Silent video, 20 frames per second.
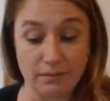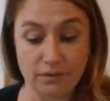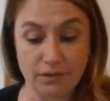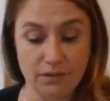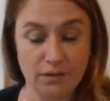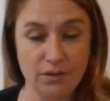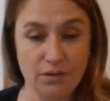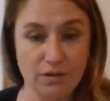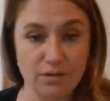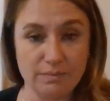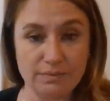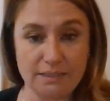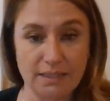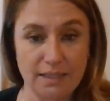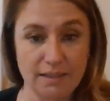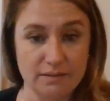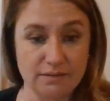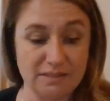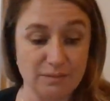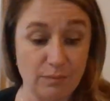You know what I'm
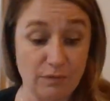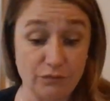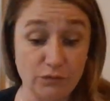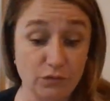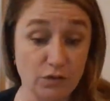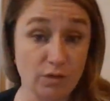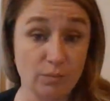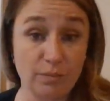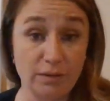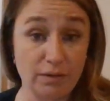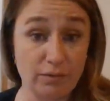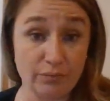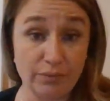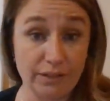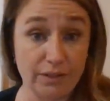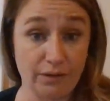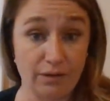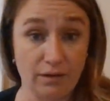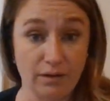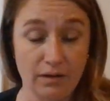saying? Some of you could be a
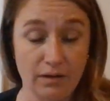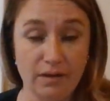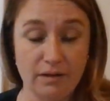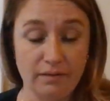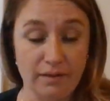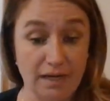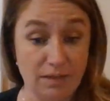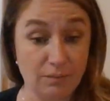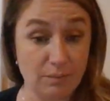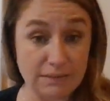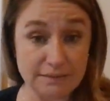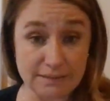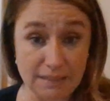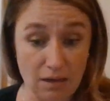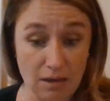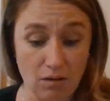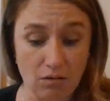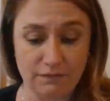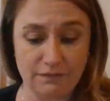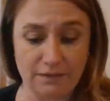reader like
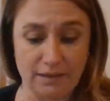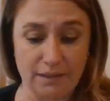myself,